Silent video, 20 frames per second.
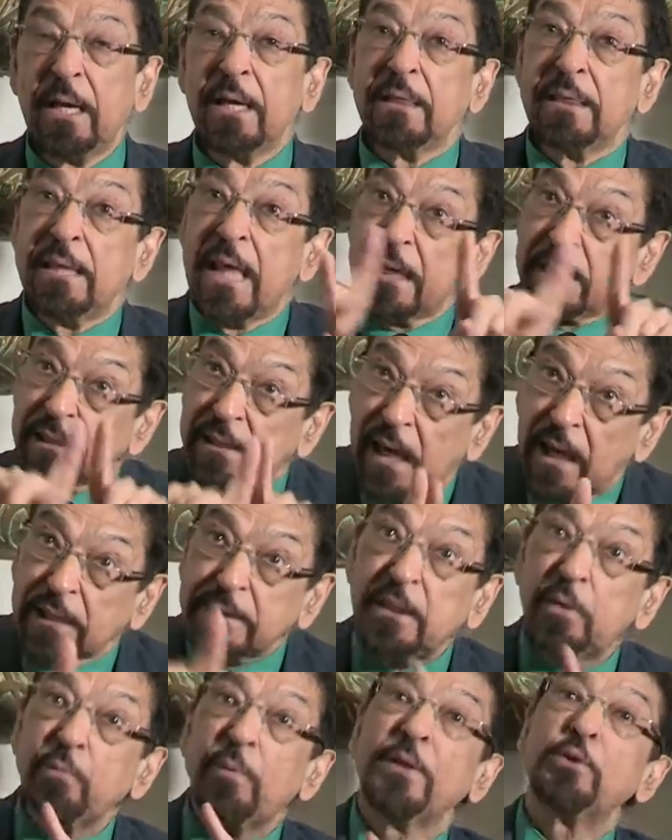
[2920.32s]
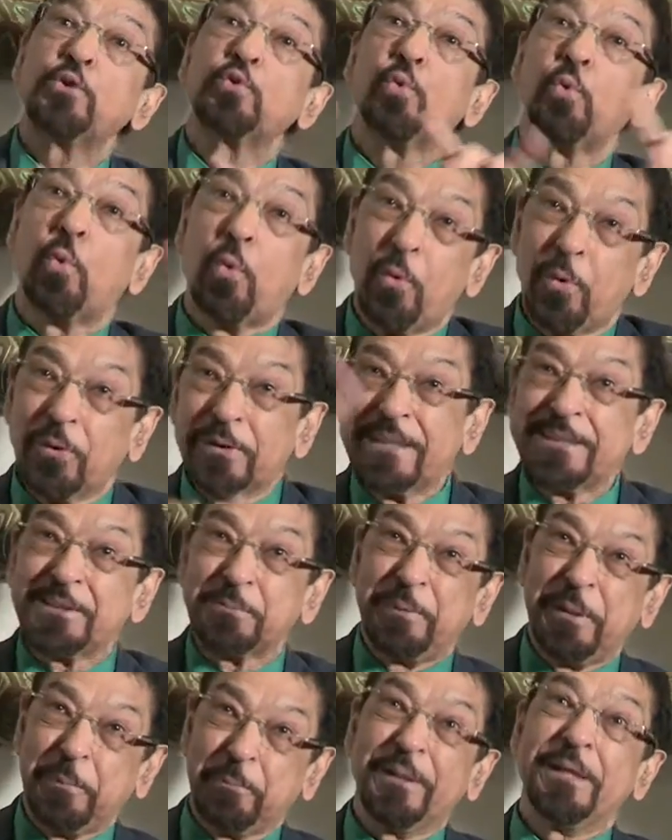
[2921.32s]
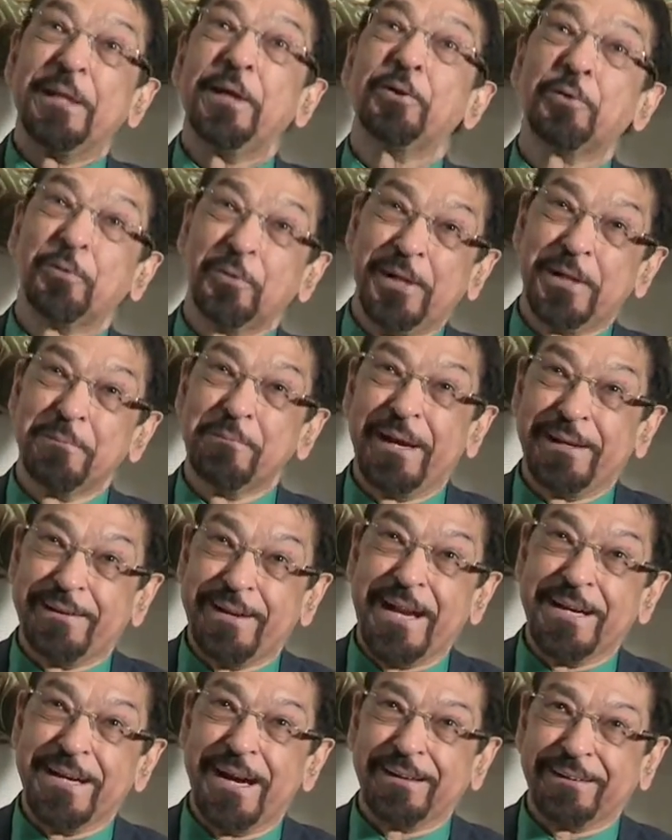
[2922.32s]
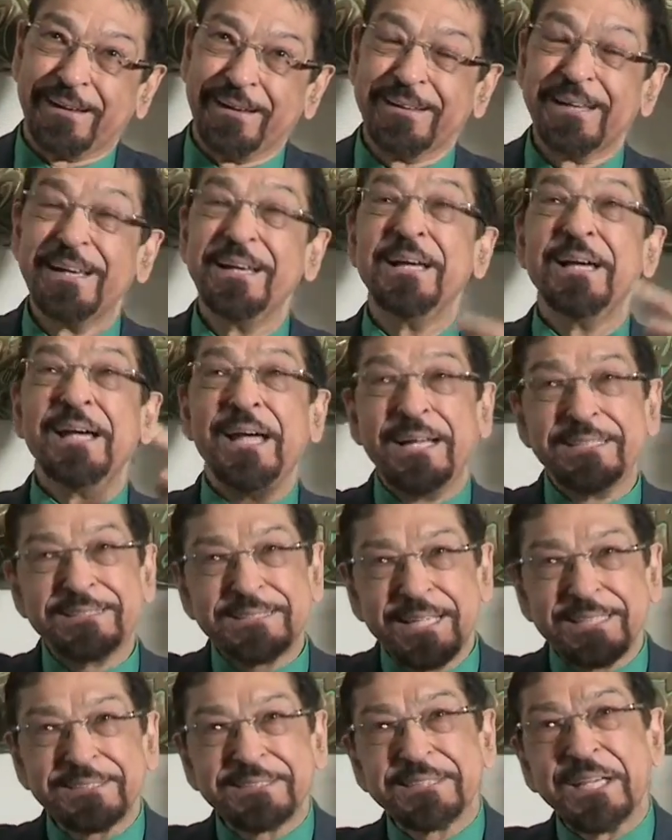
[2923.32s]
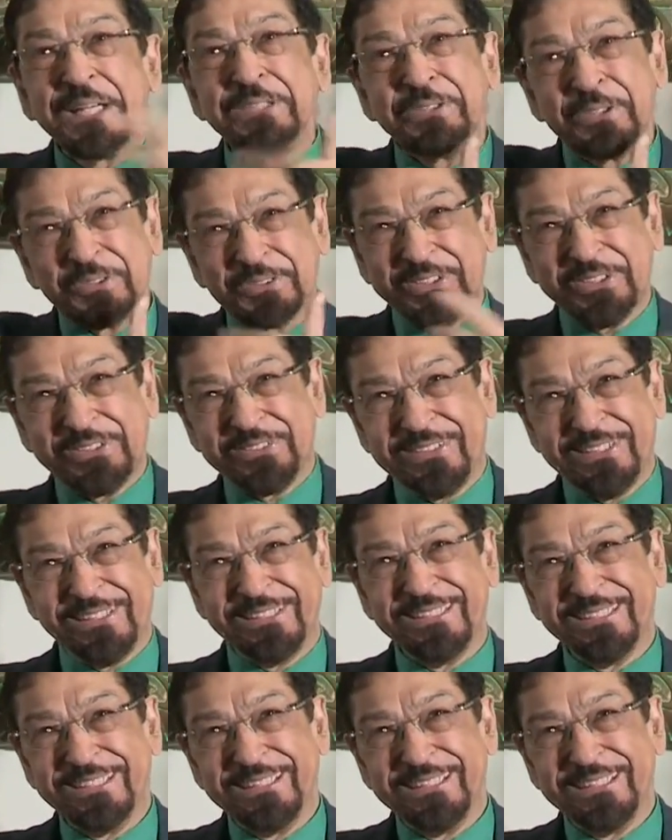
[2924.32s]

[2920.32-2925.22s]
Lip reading: Then Gandhi went to all these people, including my granduncle, and said, send your children.